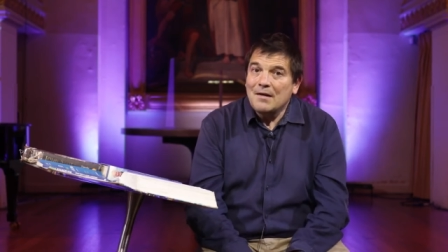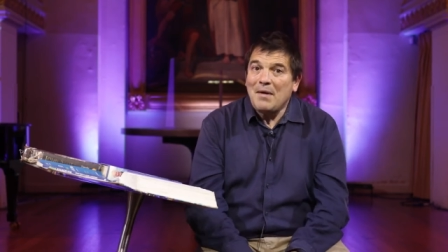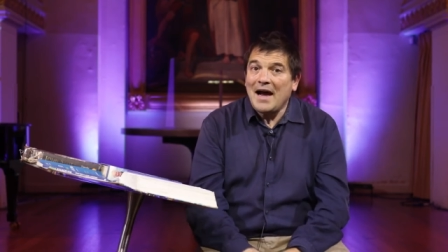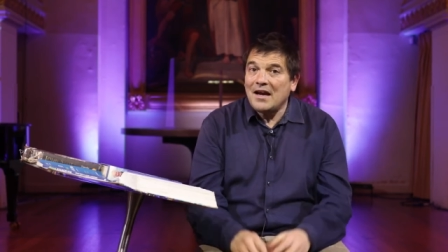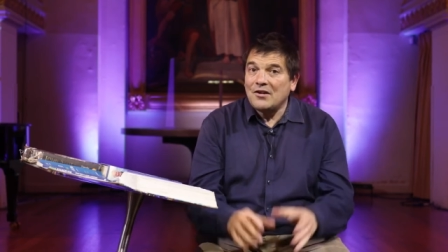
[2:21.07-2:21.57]

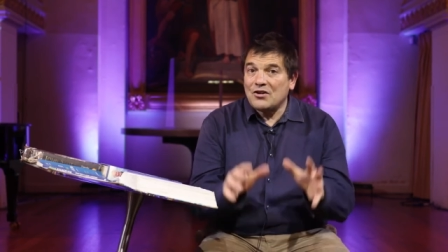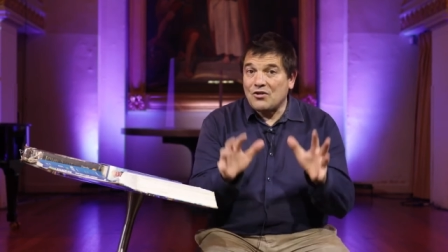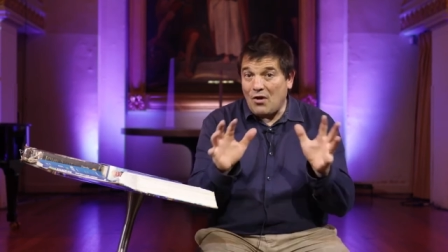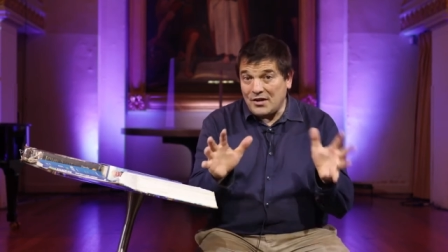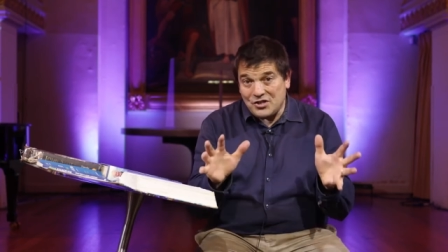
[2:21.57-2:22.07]
Back at
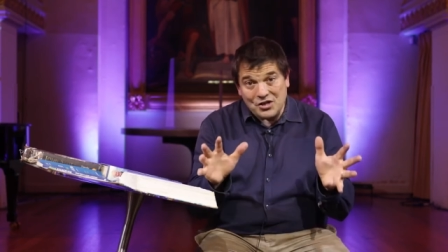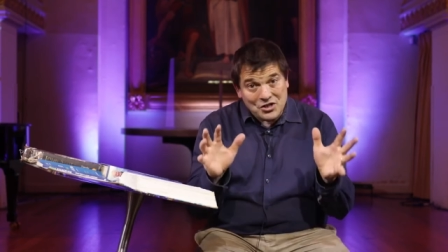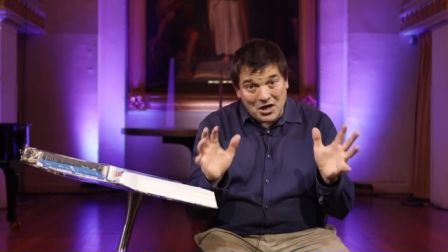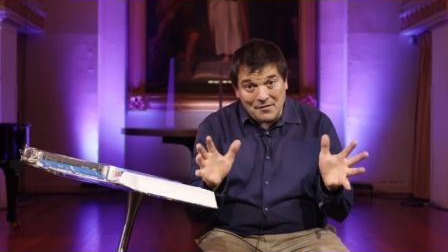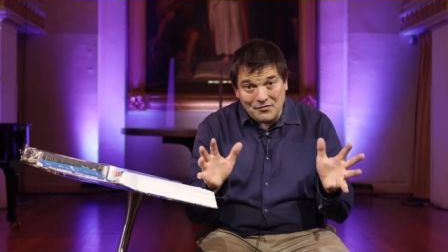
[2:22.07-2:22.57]
Christ
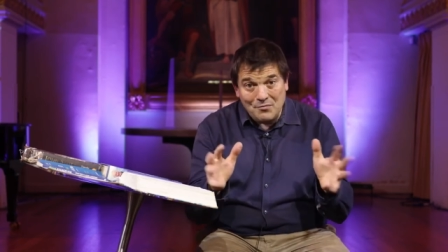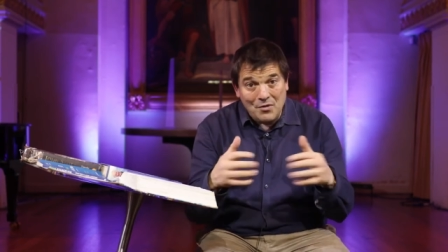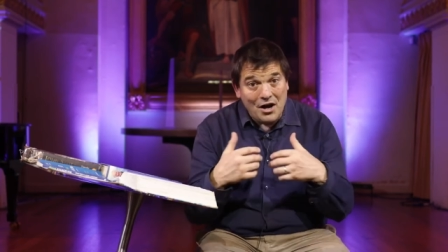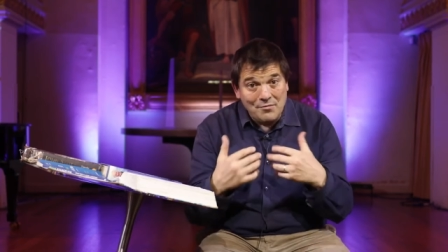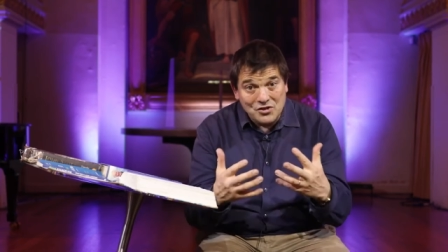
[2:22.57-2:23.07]
Church Clifton,
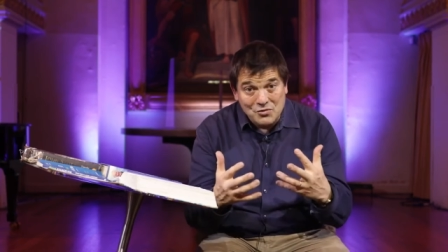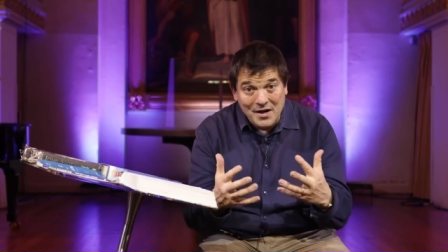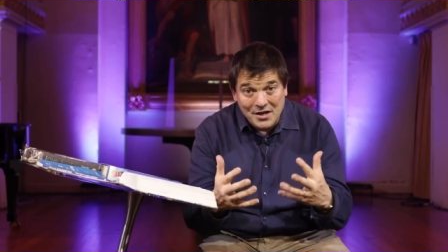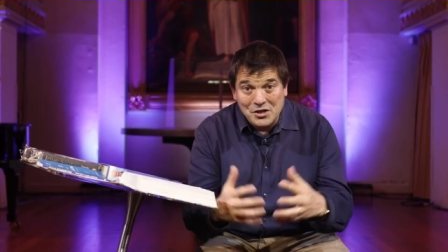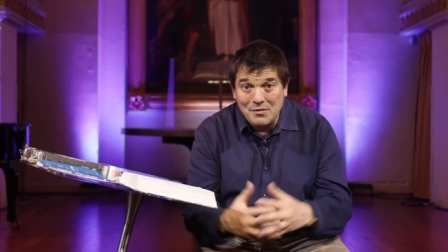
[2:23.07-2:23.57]
when I was
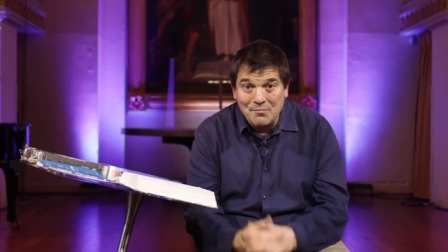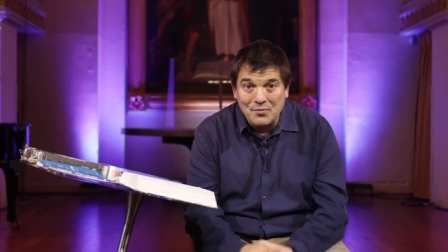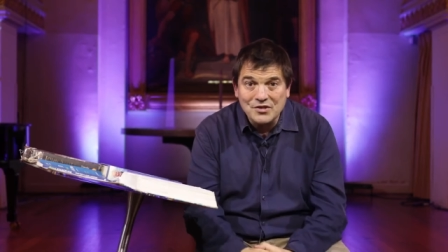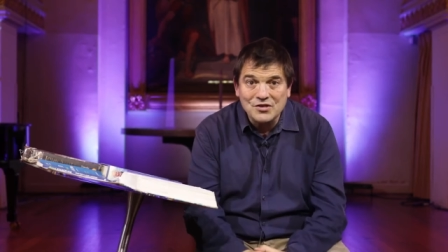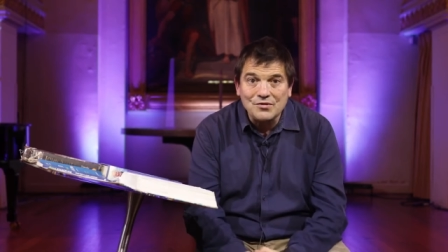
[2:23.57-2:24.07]
twenty-two in
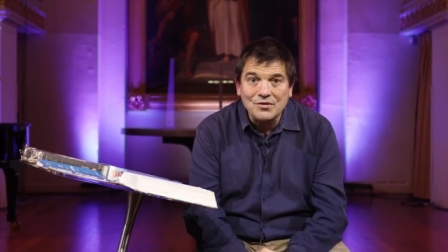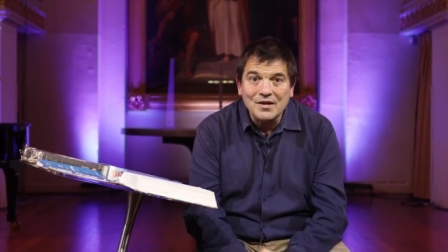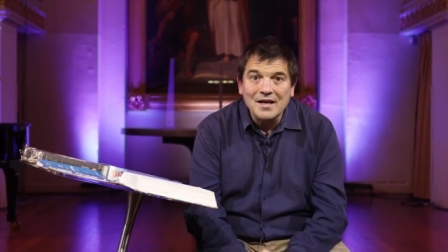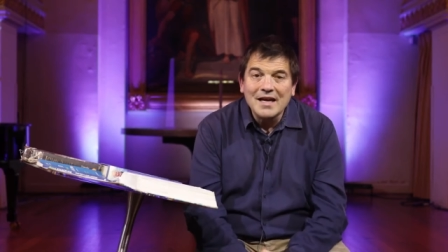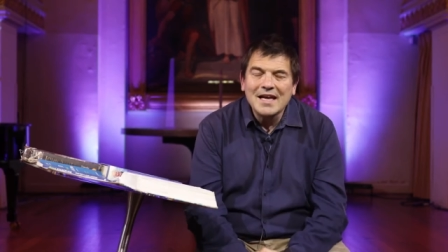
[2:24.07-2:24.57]
Bristol,
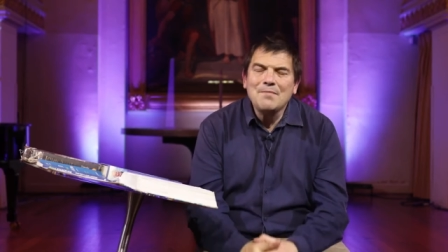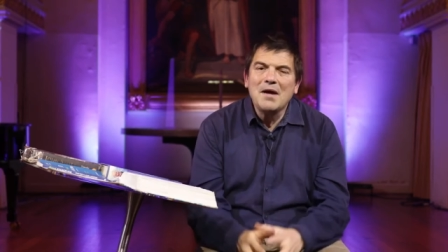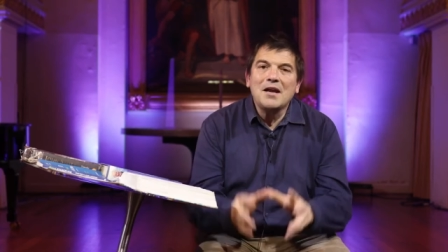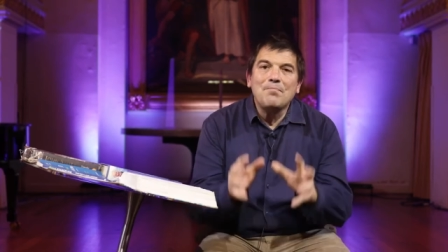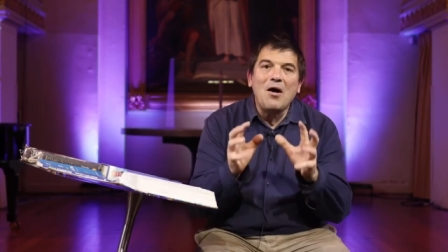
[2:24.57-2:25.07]
he
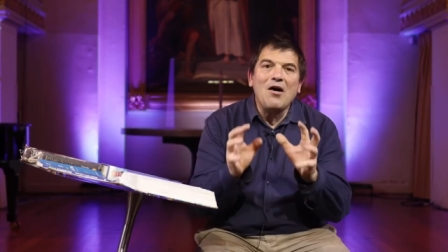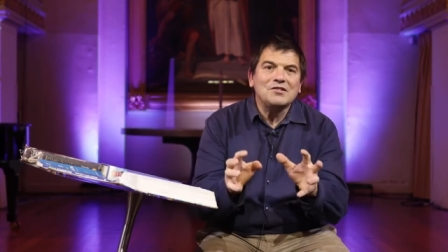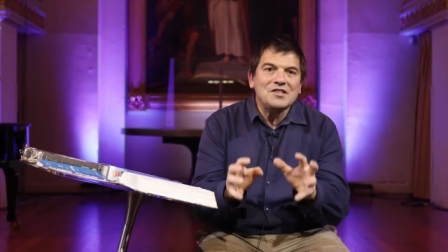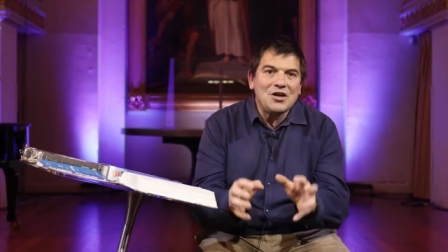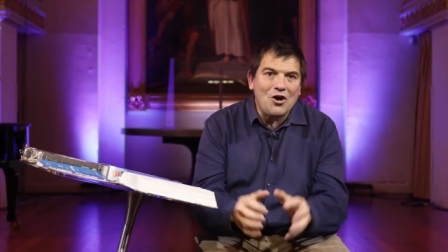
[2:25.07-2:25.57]
made a
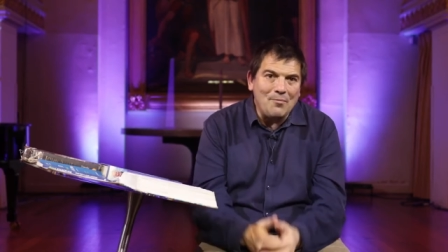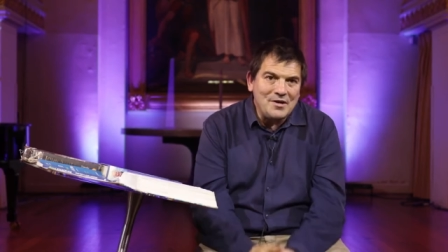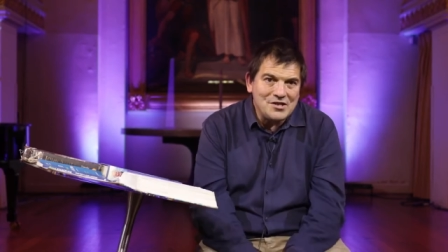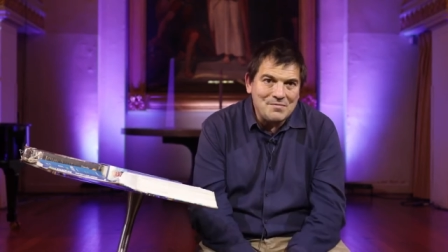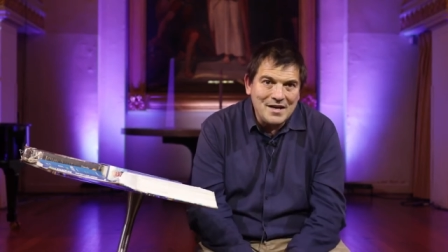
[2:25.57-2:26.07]
passing
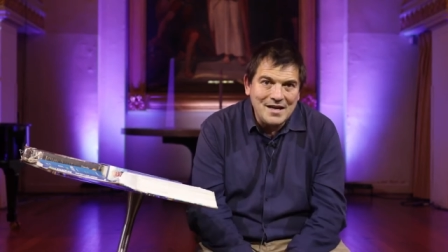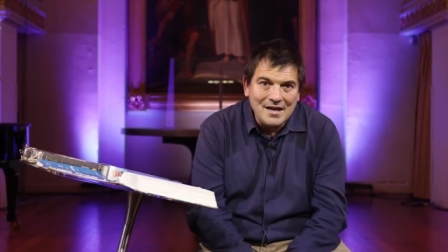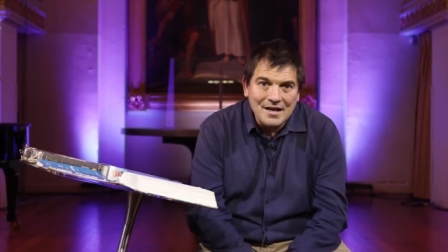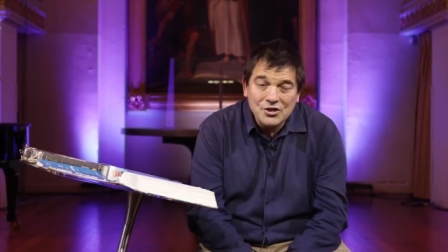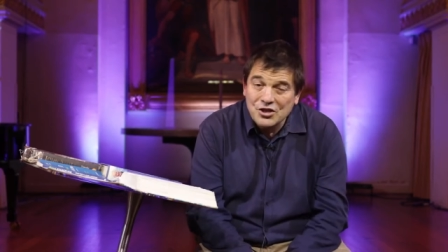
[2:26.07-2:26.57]
comment to me,
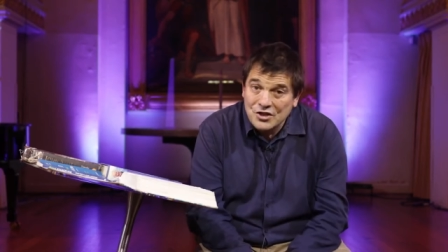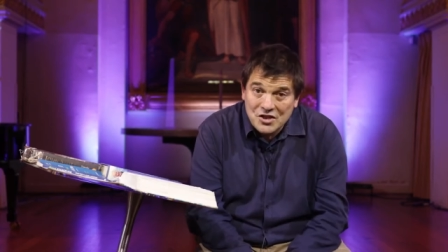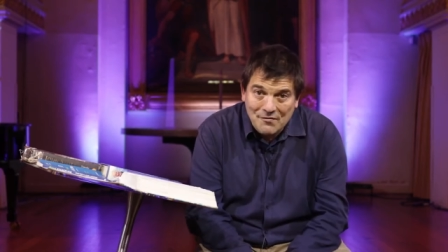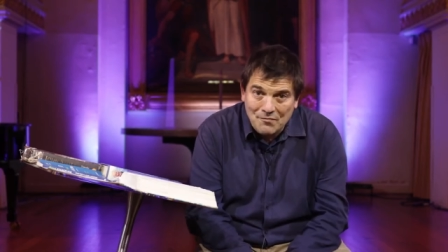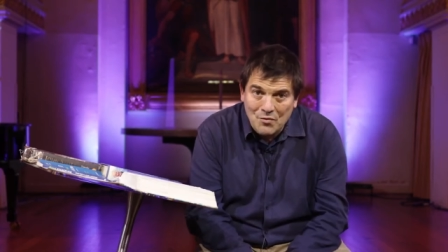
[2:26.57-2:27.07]
just
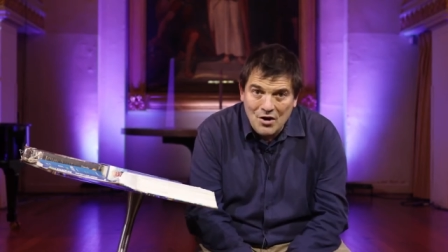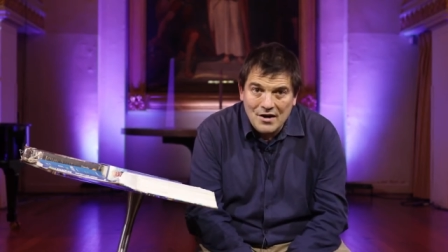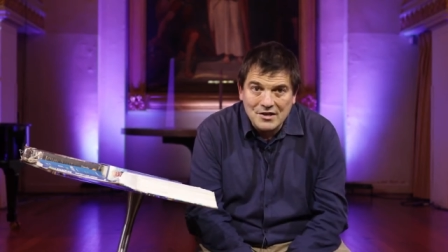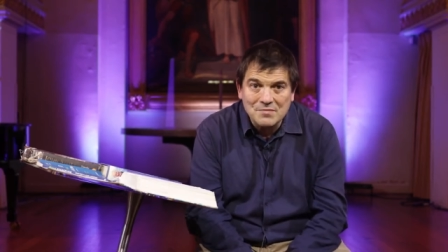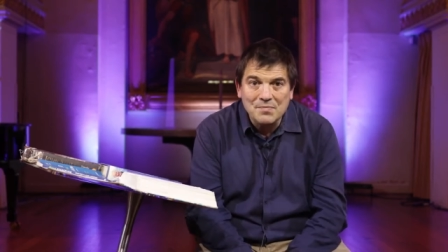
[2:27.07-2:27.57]
seven
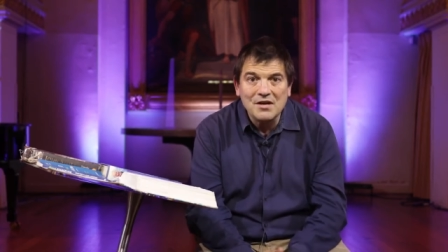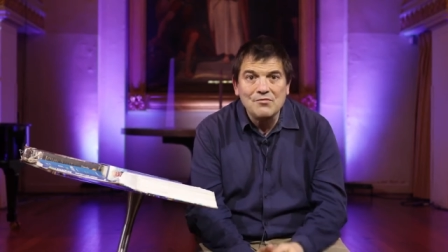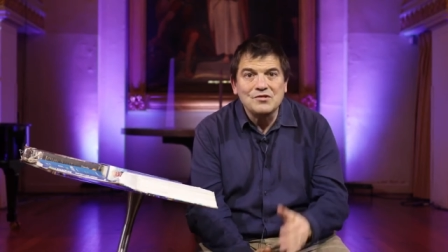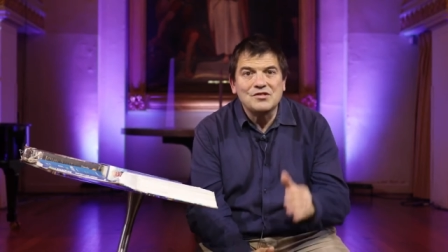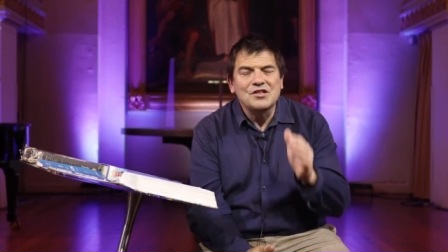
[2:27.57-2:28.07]
words, but it
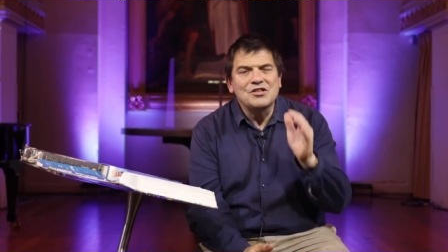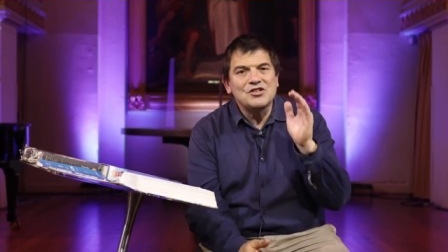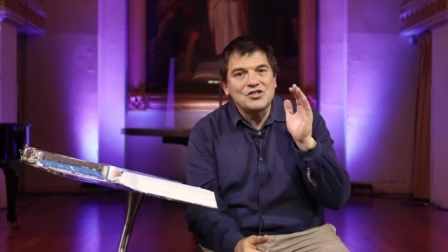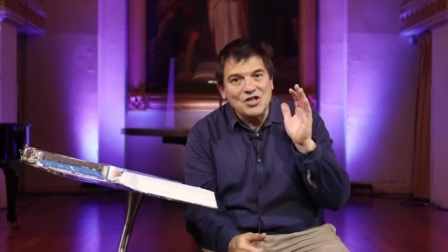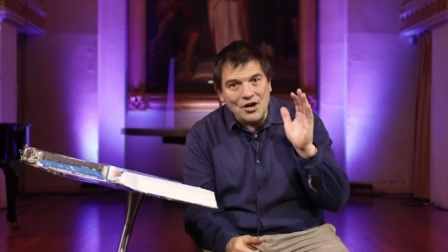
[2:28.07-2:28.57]
was
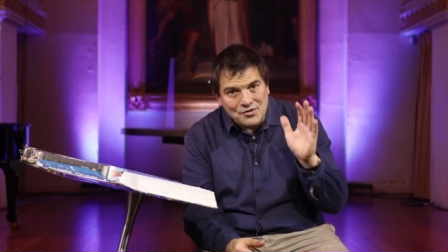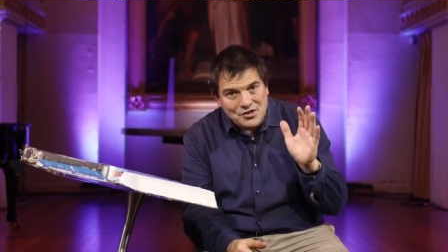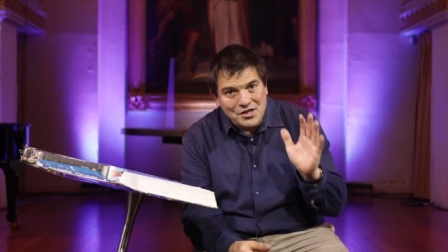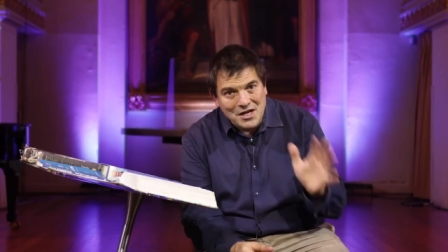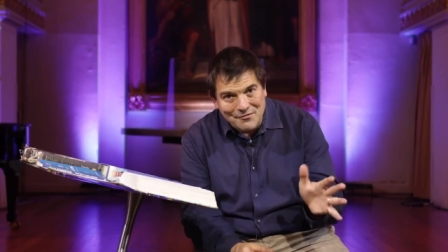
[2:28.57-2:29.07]
so
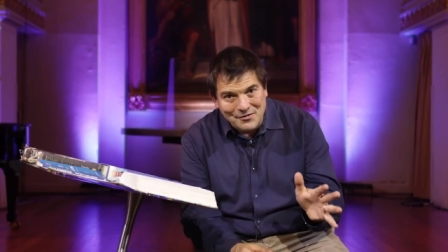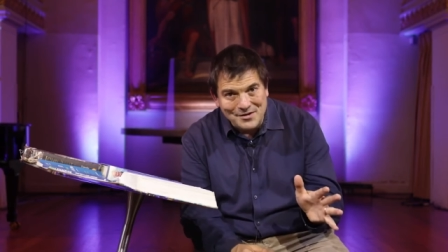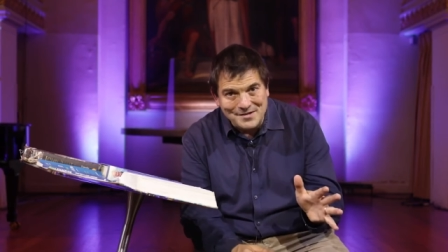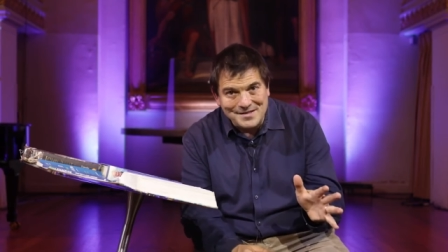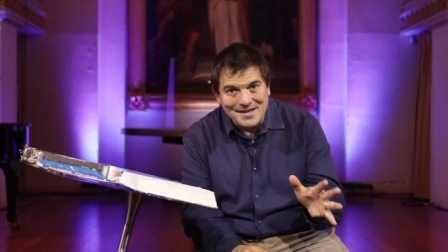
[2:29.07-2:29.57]

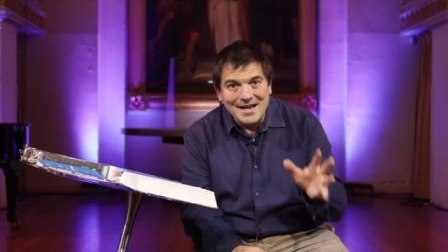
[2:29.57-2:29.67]
significant.